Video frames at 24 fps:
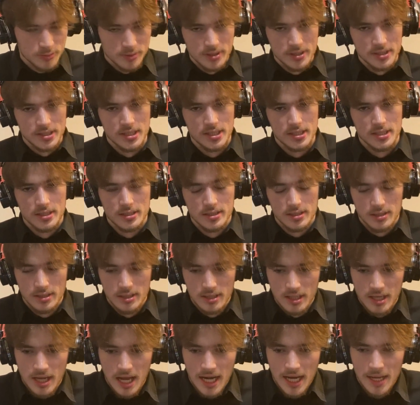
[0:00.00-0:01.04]
It's just,
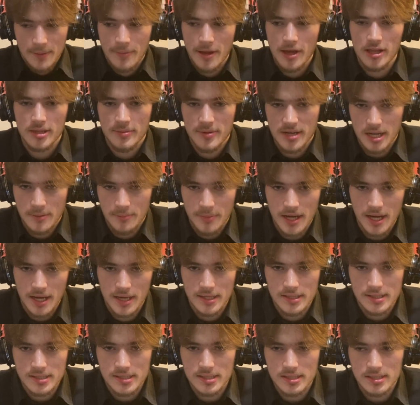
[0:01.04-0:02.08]
I can barely pick a
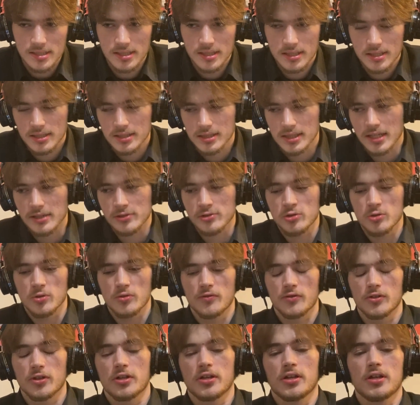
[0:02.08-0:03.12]
bias, like,
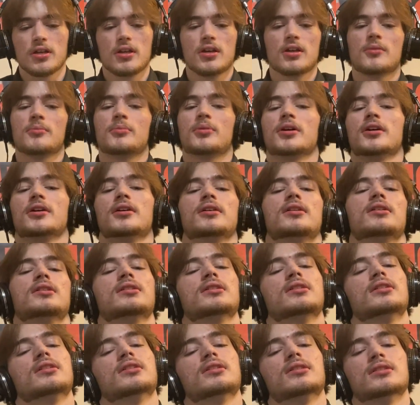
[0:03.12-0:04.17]
truthfully. But,
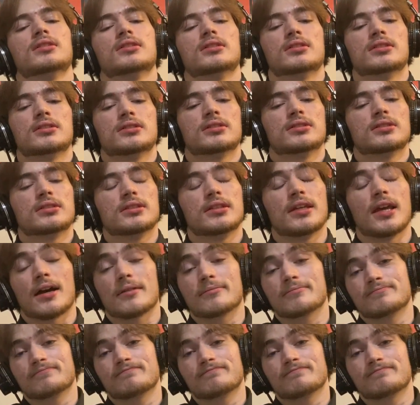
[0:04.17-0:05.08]
yeah.